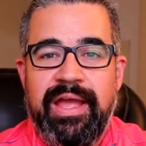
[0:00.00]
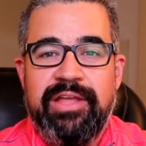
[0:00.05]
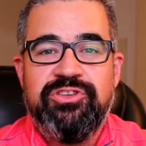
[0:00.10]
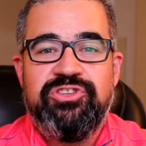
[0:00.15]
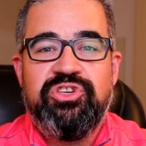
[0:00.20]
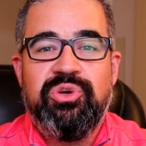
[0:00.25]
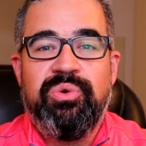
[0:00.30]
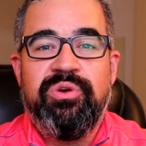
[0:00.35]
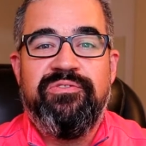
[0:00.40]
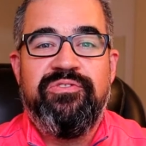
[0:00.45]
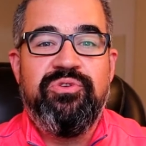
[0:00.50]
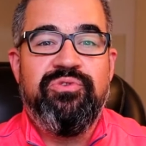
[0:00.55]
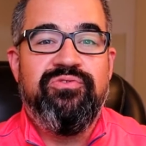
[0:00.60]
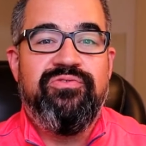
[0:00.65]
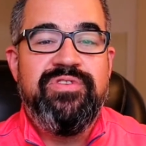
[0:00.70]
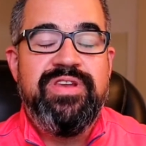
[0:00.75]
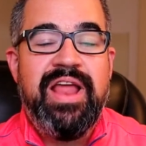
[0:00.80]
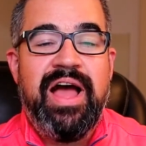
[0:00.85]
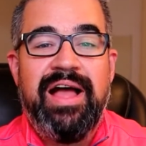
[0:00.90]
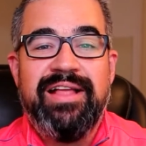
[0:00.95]
And so if
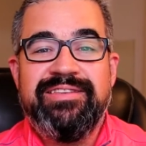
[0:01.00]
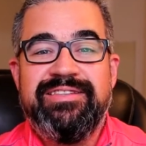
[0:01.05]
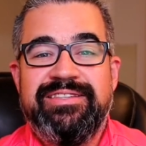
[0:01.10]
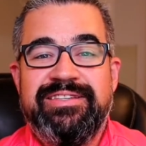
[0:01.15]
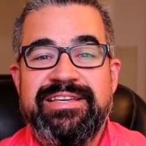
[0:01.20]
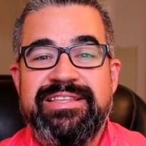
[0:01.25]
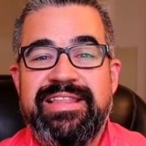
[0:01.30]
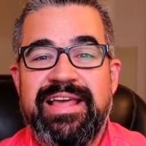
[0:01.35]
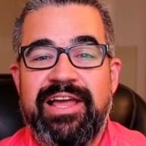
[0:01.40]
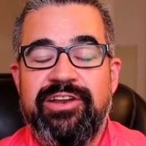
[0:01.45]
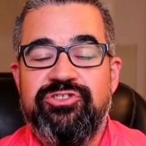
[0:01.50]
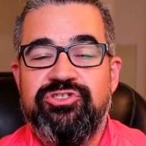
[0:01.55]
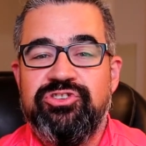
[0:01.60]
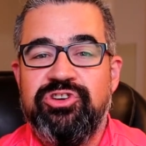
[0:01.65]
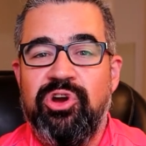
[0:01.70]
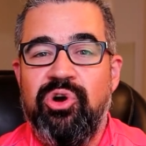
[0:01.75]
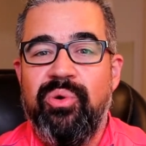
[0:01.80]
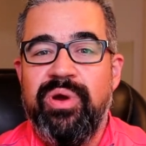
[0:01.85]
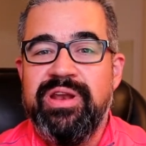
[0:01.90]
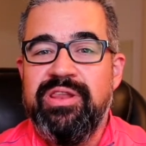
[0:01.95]
you've not seen that
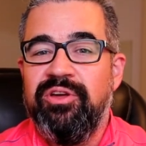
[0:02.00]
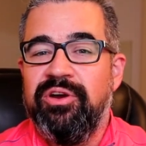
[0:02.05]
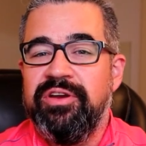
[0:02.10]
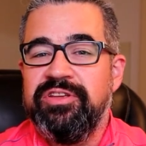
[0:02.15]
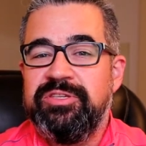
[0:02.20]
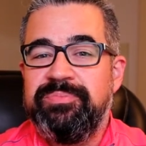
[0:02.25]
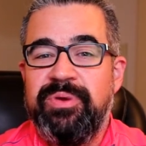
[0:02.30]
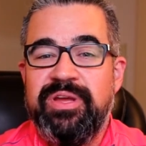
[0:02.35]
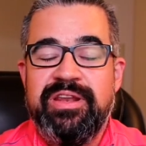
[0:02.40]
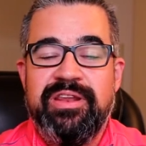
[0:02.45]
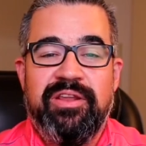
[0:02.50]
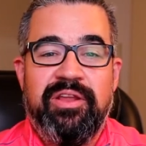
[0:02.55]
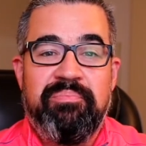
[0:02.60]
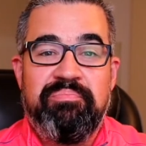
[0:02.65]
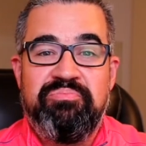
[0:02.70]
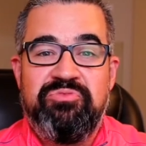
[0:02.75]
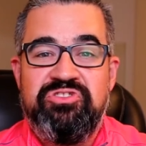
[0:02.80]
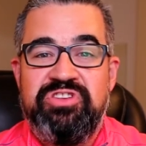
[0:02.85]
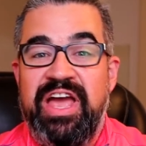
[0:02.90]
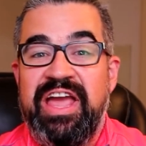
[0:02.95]
show, and look, it's been
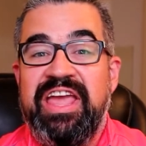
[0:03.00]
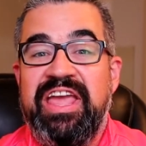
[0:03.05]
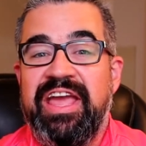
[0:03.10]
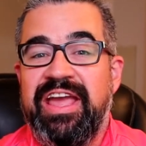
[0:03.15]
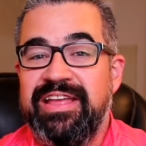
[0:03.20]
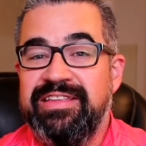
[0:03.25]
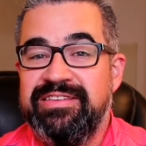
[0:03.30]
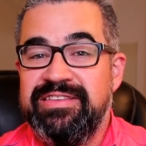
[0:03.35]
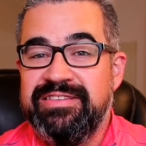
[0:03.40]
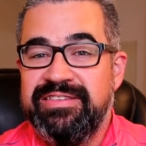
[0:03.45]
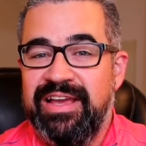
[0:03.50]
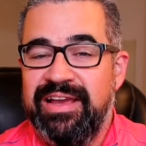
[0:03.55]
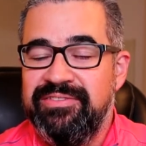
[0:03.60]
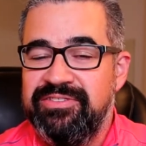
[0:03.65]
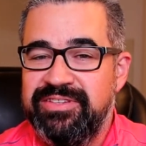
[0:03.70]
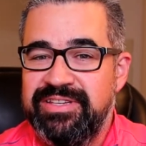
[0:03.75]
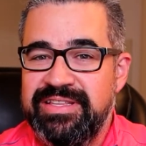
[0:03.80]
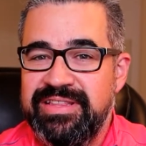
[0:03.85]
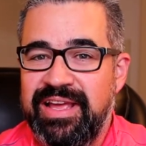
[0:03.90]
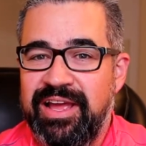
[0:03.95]
decades since I've
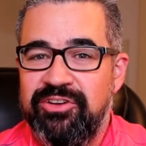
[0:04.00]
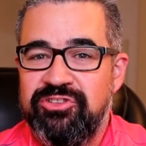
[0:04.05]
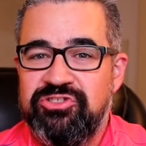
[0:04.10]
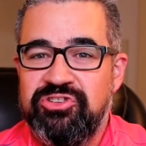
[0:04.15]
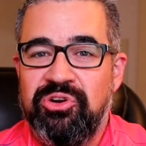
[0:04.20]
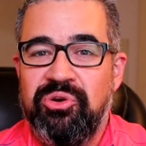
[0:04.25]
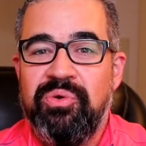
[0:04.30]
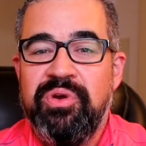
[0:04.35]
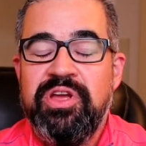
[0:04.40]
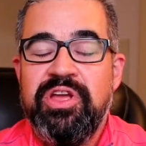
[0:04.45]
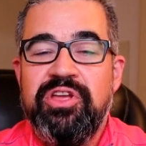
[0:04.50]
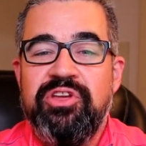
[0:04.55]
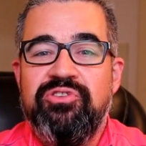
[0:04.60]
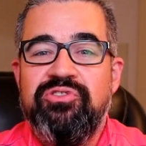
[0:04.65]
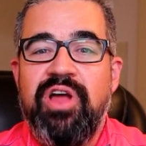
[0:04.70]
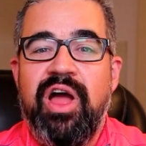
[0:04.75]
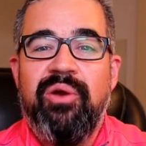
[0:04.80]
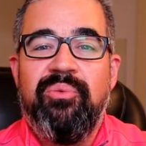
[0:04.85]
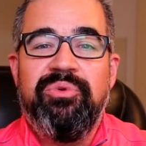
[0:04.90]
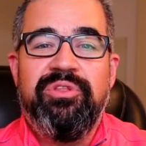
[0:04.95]
seen that show, you're
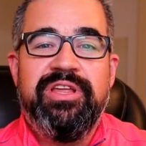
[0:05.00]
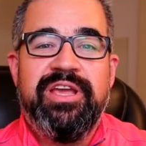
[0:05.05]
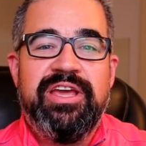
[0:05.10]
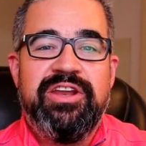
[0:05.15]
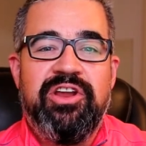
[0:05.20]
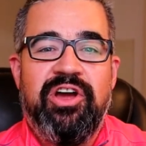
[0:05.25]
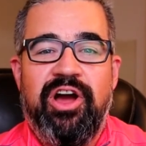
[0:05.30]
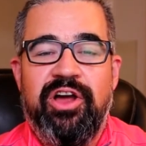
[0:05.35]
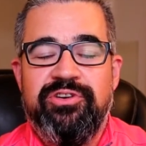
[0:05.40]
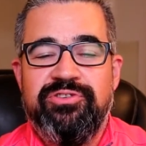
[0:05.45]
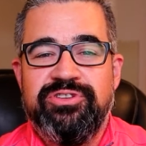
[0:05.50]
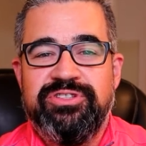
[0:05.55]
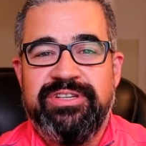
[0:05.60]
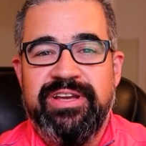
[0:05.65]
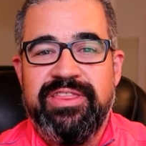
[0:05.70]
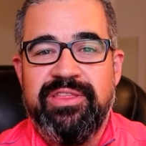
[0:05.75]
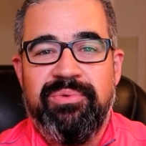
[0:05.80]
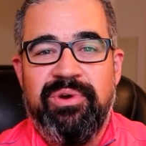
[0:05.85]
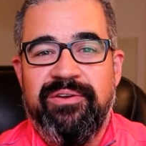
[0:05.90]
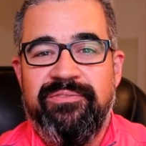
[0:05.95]
not really going to
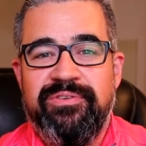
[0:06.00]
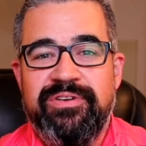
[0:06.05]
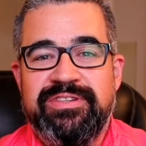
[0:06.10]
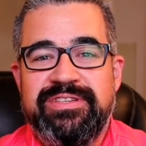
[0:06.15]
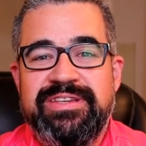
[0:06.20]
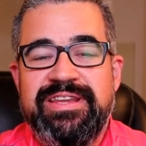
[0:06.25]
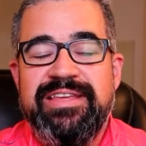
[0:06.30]
understand the reference.